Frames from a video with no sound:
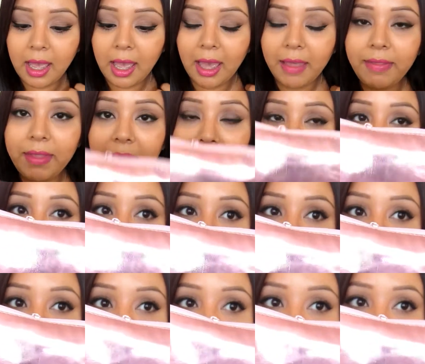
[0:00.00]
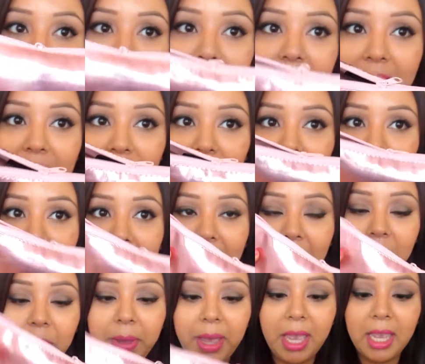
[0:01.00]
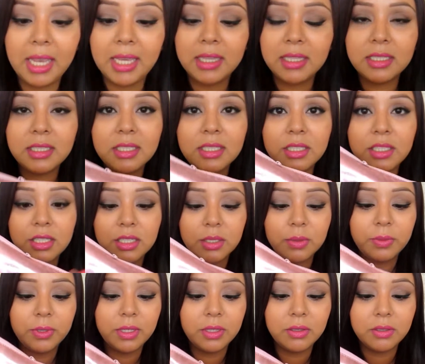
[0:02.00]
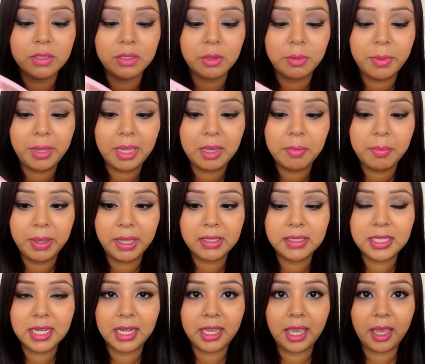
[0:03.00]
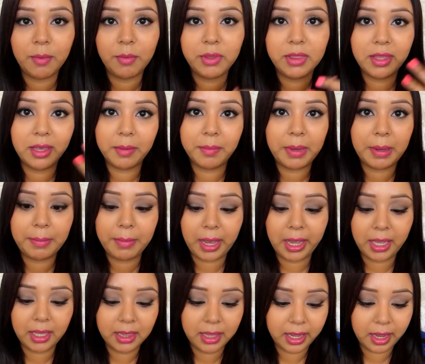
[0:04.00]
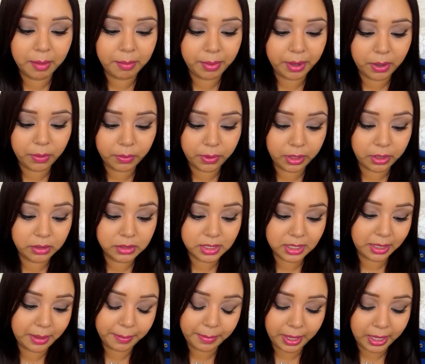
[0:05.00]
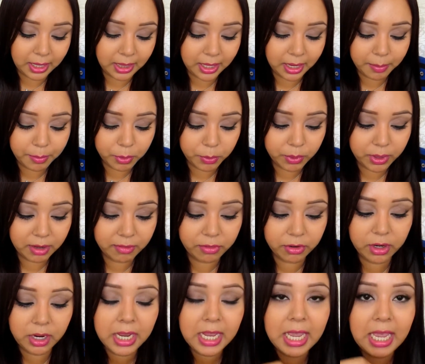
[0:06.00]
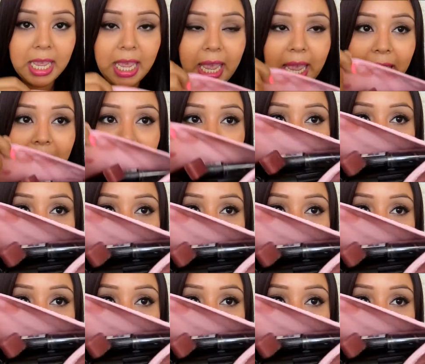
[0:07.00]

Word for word: And then I also have my little makeup bag, and this is just one of those little makeup bags that came with like my My Glam back when I used to get My Glam or whatever. And I